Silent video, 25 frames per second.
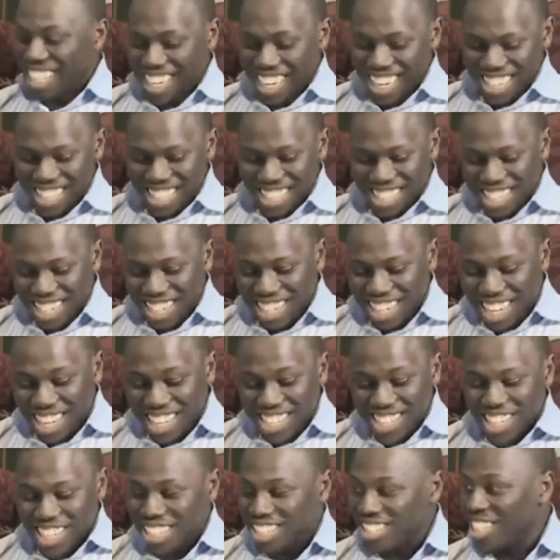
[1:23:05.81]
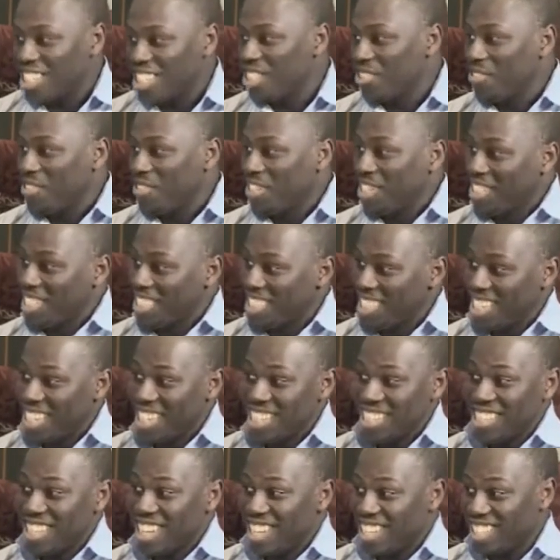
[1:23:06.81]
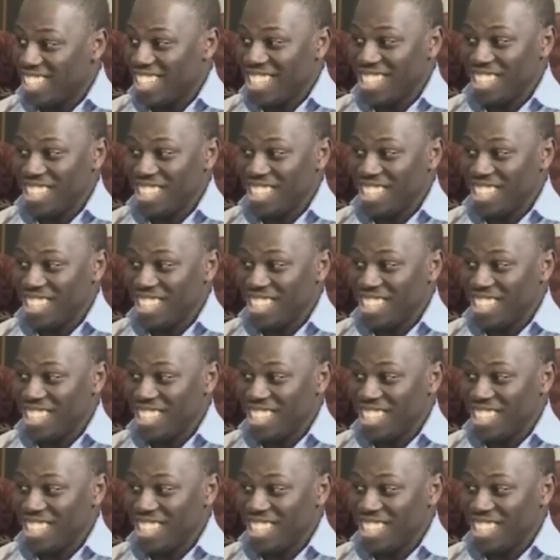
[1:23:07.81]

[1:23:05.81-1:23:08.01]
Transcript: Yes, less than 30 minutes. Less than